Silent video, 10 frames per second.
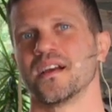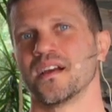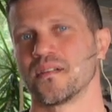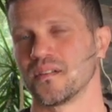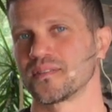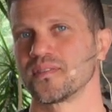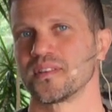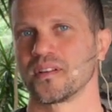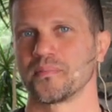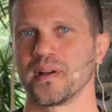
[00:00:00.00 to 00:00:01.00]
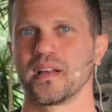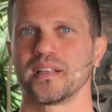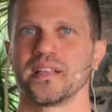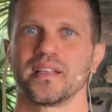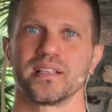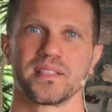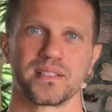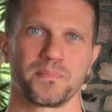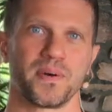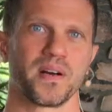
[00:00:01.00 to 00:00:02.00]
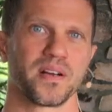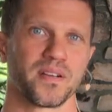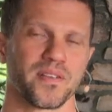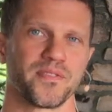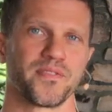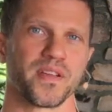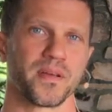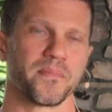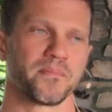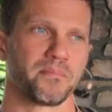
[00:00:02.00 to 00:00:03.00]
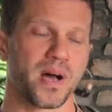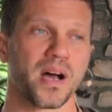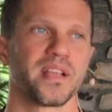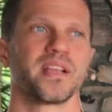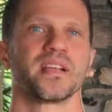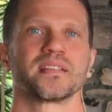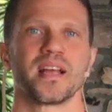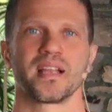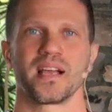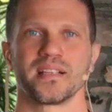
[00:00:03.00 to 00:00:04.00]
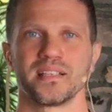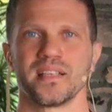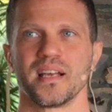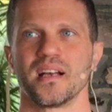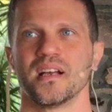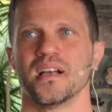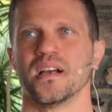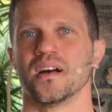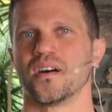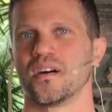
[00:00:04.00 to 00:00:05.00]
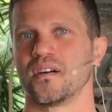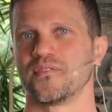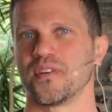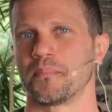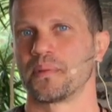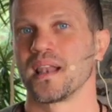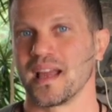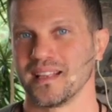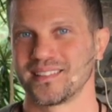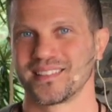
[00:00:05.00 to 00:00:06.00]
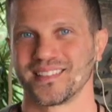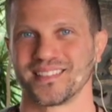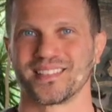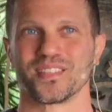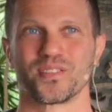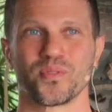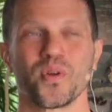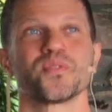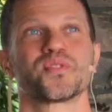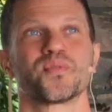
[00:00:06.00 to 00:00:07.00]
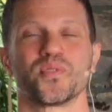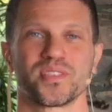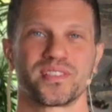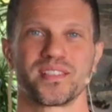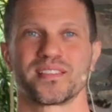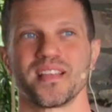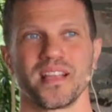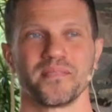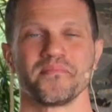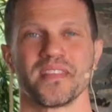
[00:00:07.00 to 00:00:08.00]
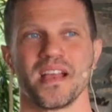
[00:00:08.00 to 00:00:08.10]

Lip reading: and also in our body is part of embodying that idea of a plant that grows towards the sun.